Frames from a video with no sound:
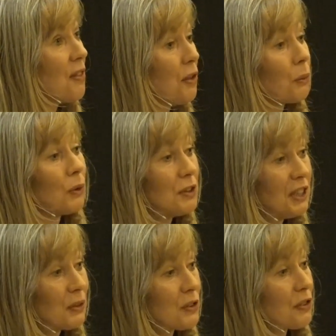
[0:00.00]
there were
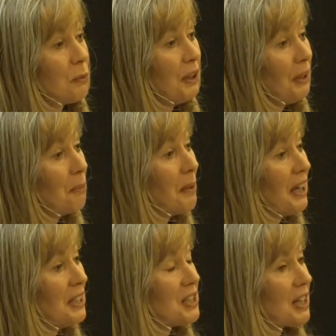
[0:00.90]
tears for me,
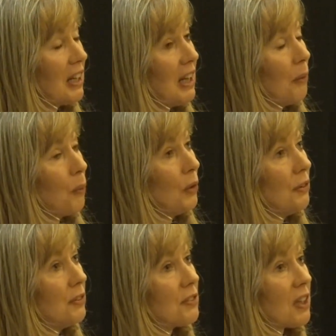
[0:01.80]
but it
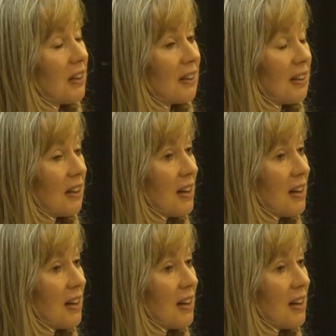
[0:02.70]
was,